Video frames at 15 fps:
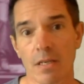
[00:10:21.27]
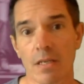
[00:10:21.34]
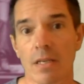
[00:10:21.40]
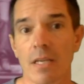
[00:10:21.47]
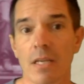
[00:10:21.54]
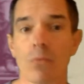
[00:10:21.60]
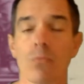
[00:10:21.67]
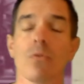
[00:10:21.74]

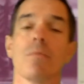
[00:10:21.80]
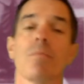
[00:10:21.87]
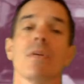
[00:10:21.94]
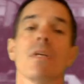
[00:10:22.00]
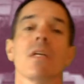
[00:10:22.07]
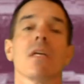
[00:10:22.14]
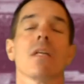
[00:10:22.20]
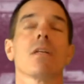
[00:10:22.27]
it would
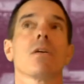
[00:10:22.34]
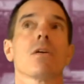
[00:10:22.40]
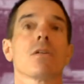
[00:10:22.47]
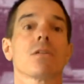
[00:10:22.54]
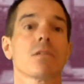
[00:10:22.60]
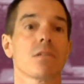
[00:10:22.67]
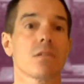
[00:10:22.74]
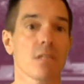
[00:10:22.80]
be
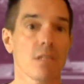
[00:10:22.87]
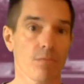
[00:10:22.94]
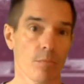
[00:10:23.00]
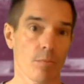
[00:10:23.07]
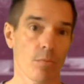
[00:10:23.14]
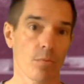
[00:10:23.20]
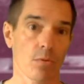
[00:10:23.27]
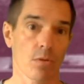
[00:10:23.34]

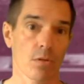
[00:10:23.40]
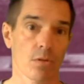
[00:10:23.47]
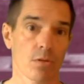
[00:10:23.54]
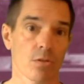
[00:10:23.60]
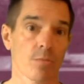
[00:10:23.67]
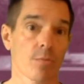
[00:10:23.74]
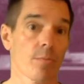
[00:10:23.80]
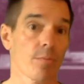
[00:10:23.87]
inconceivable to
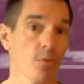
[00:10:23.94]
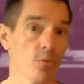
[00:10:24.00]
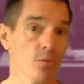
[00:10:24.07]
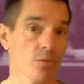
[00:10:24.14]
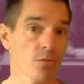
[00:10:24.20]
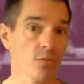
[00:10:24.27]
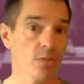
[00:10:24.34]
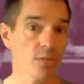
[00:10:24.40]
propose a
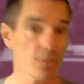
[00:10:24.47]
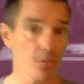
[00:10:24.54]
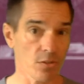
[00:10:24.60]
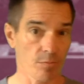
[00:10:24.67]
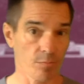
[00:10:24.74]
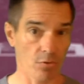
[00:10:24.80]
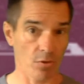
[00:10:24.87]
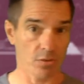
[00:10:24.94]
research
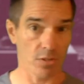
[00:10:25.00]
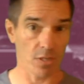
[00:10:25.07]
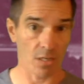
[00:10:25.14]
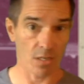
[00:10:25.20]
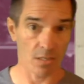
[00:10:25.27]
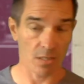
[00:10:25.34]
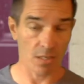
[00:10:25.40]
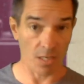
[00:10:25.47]
project
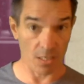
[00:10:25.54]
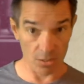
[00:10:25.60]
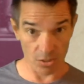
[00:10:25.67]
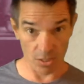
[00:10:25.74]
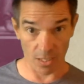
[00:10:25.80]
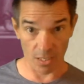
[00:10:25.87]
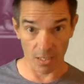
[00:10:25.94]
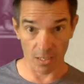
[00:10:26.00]
in
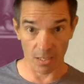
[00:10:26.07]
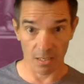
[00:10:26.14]
China